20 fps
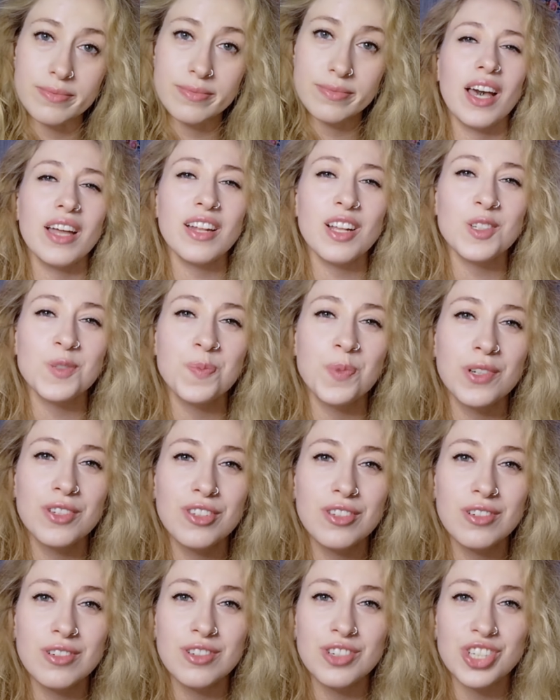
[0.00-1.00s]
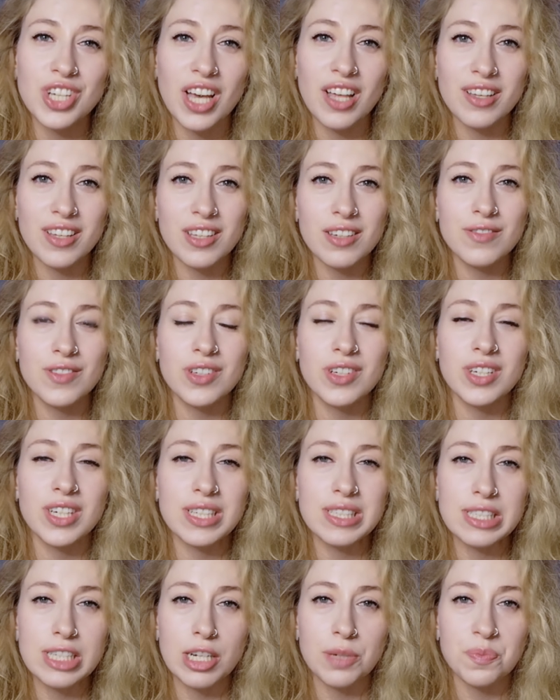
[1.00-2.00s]
And as per usual, I'll give you
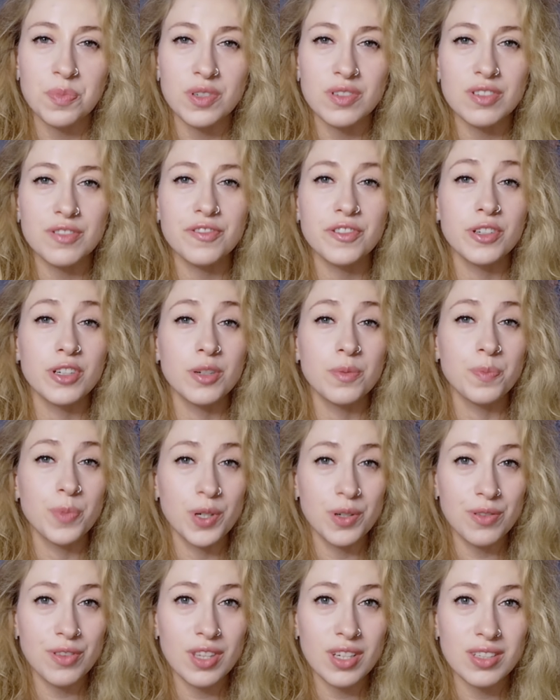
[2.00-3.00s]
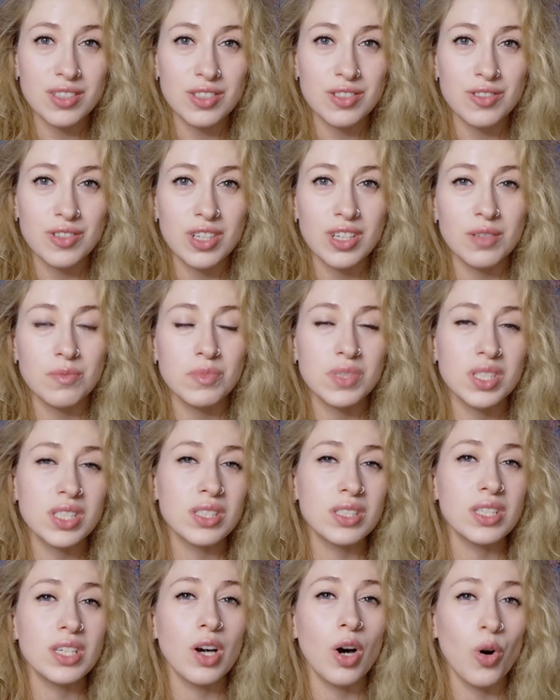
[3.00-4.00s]
examples for both extremes,
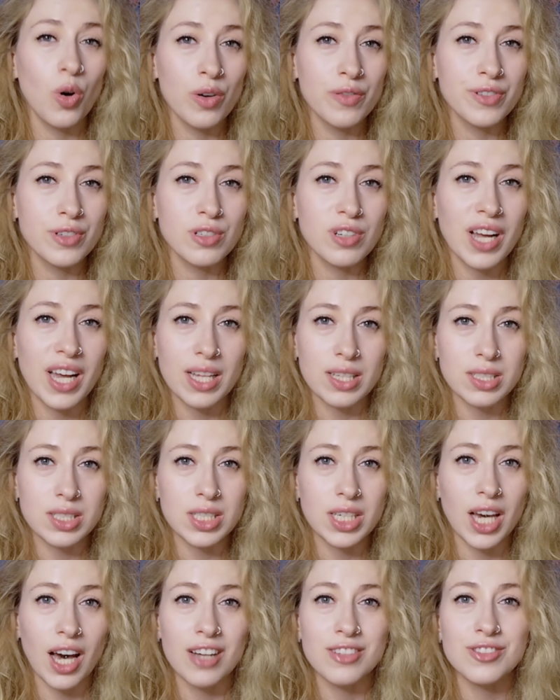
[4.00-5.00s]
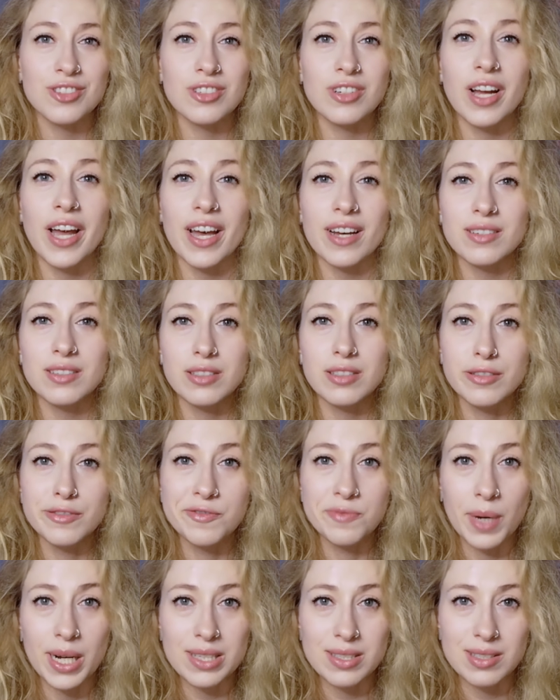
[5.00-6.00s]
the over and the underactive
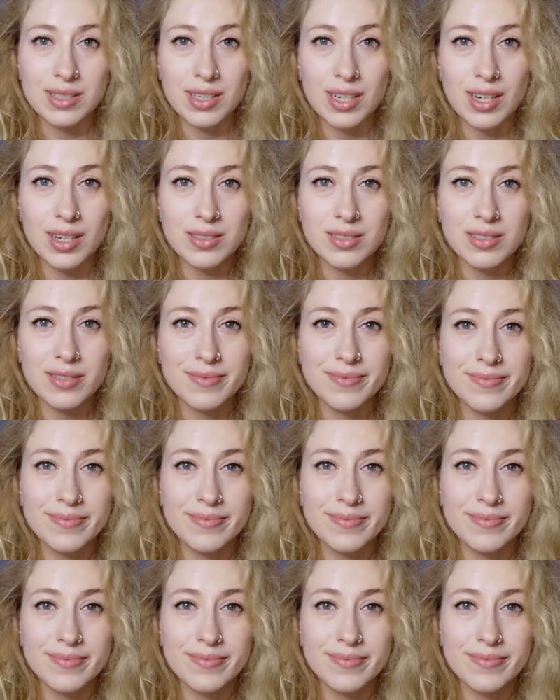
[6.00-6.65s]
mindset.